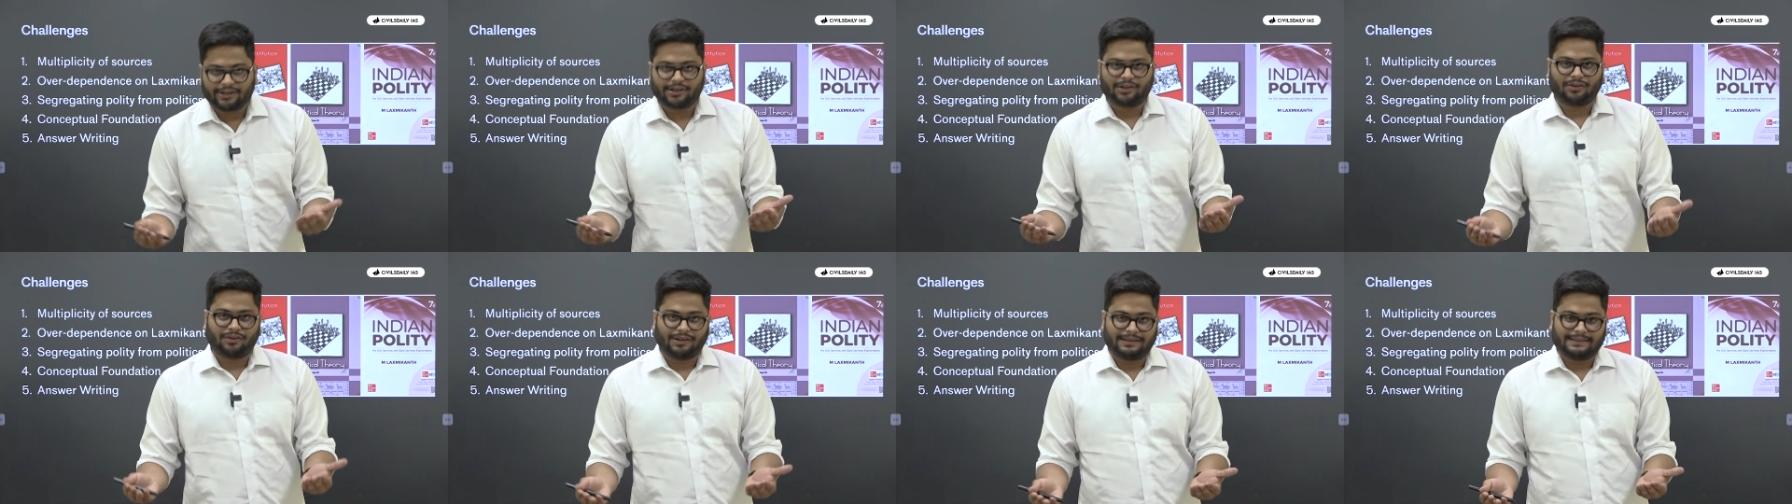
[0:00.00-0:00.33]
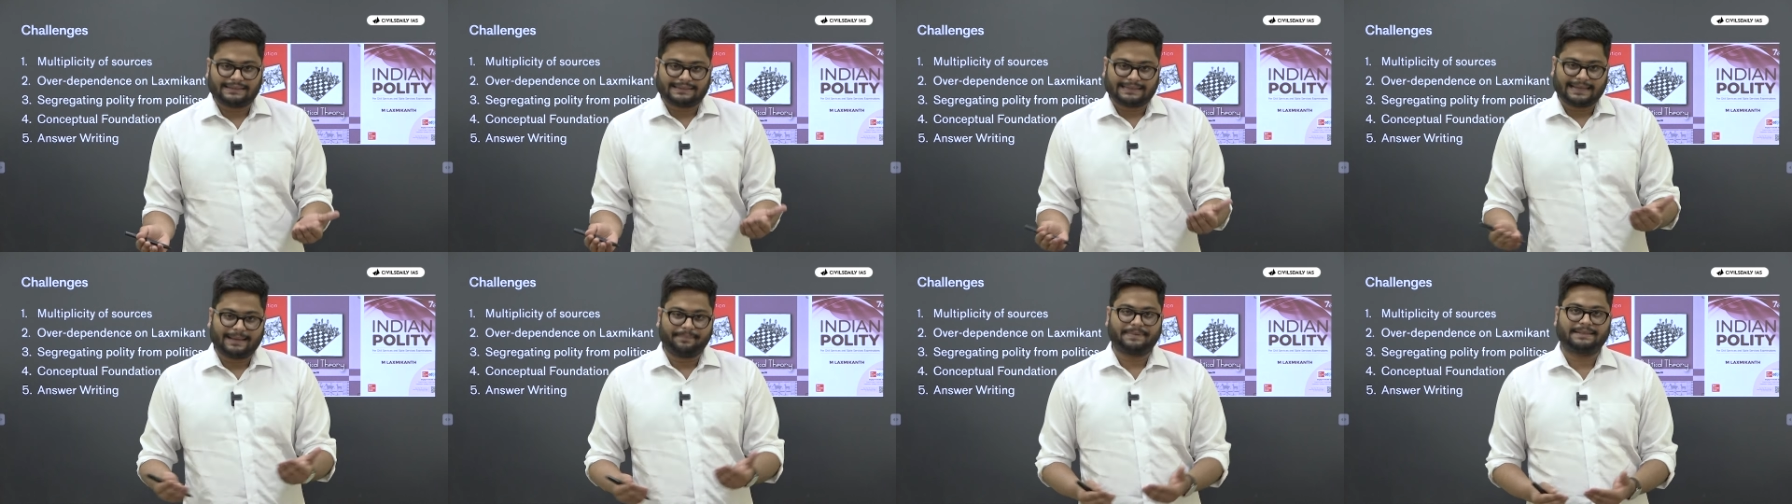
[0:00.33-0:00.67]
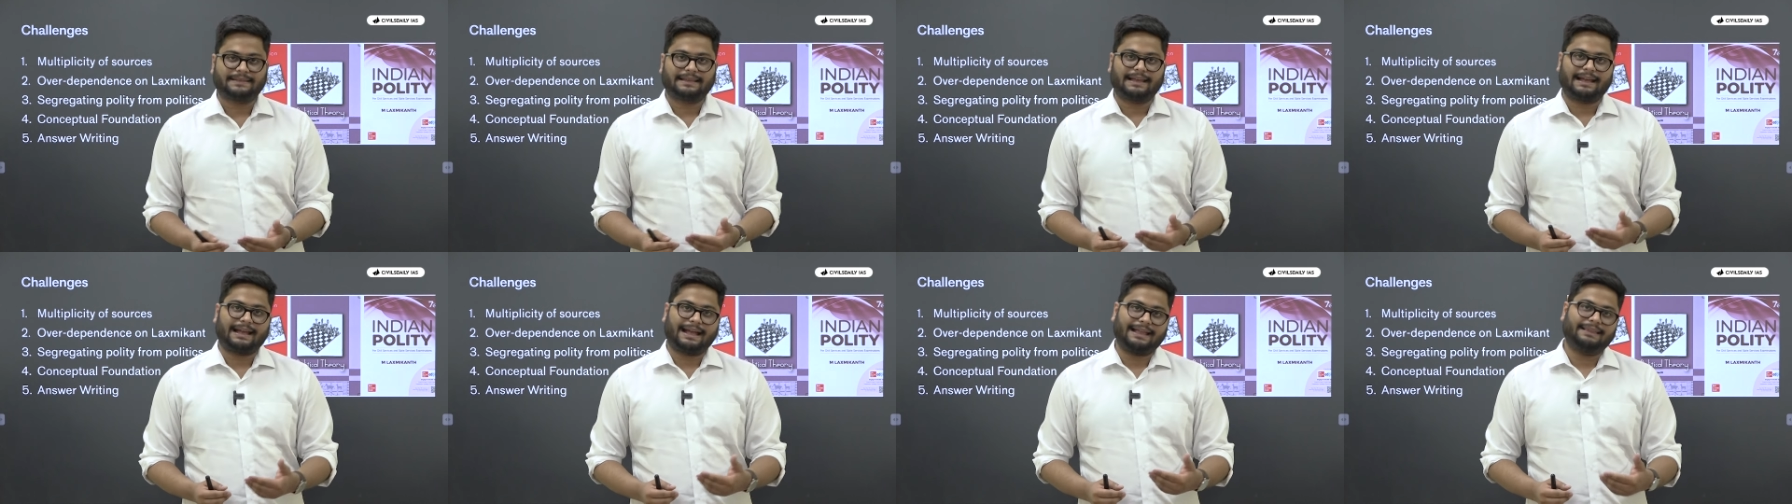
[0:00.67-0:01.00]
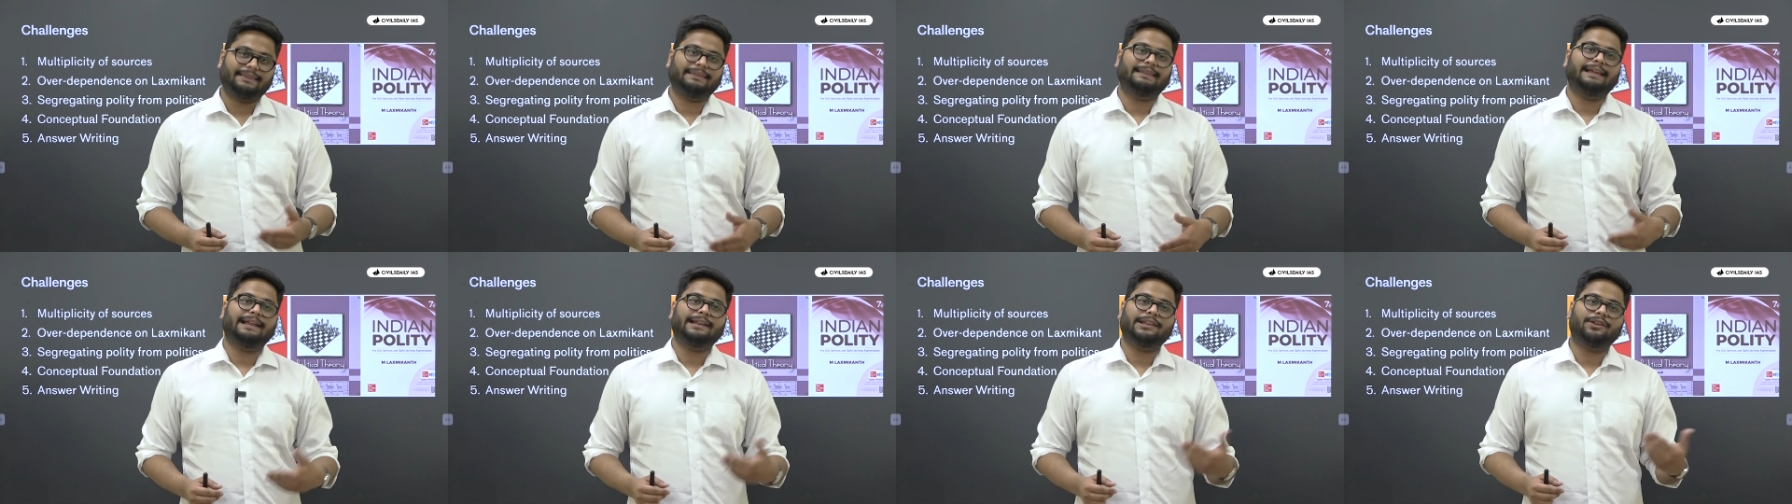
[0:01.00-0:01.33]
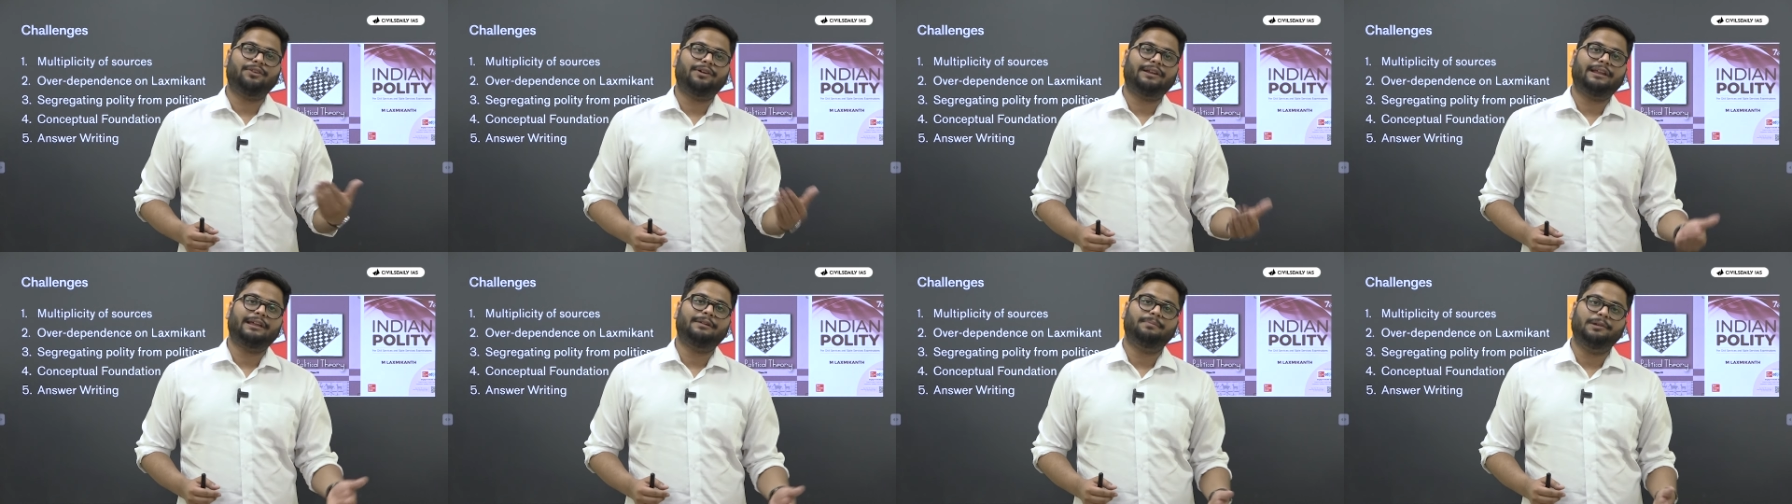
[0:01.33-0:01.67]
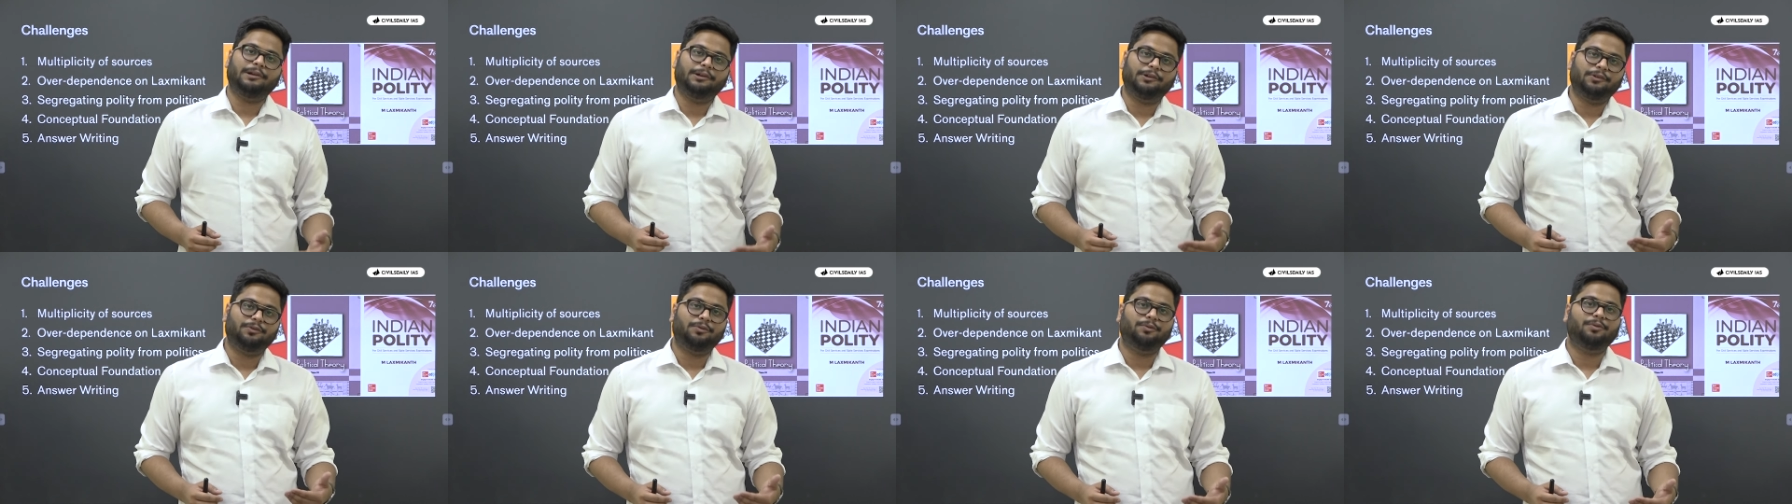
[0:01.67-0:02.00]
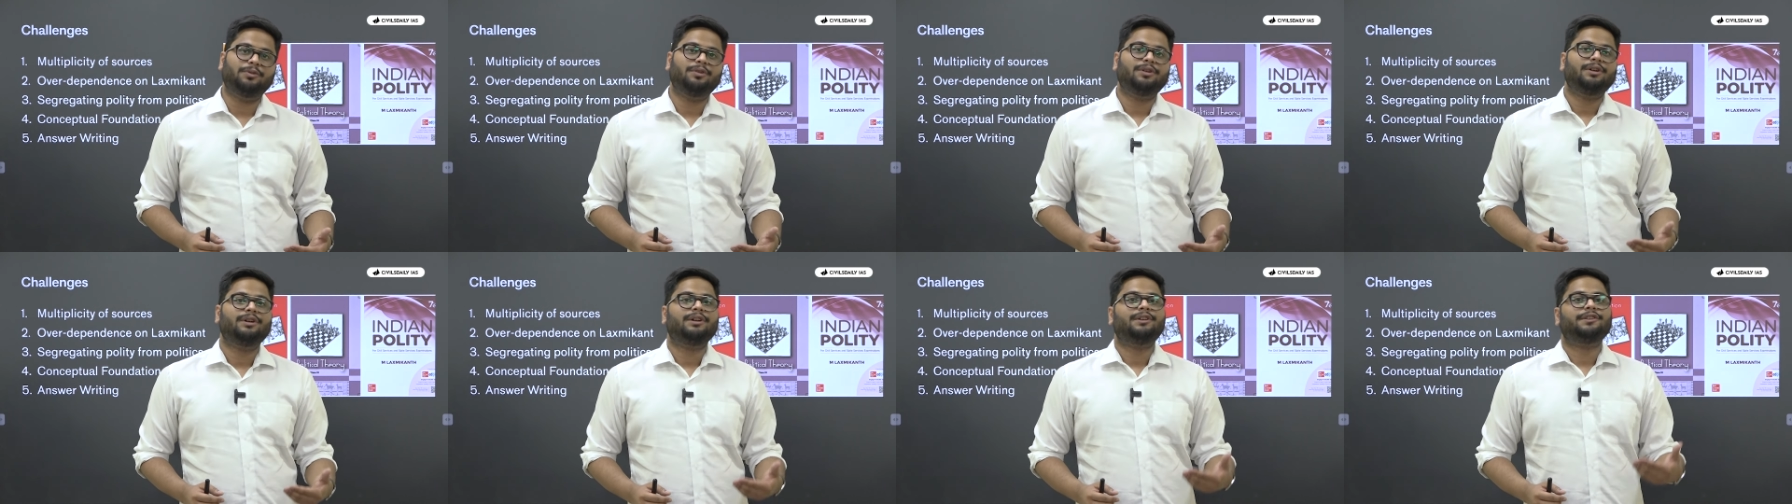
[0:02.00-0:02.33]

your concepts and then you are able to